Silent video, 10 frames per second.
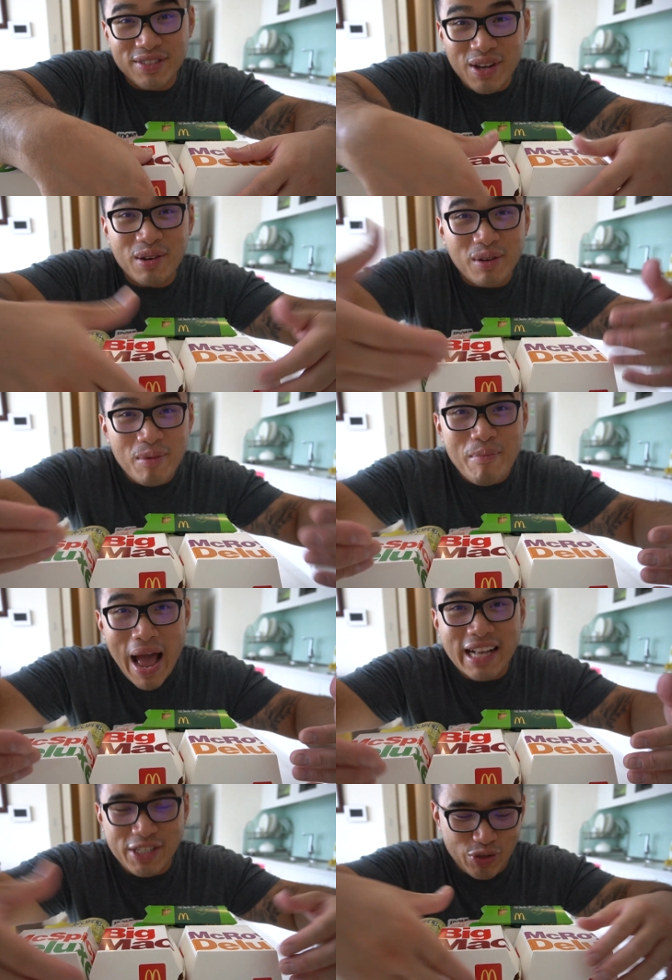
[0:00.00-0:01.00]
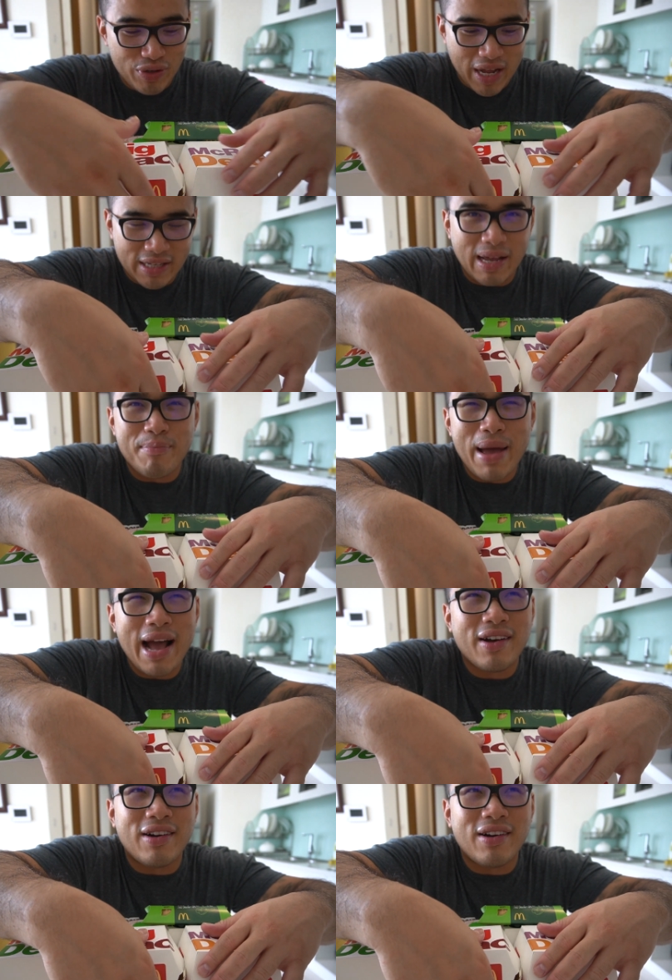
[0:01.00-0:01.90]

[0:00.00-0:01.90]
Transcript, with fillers: So back soon, guys. I'm back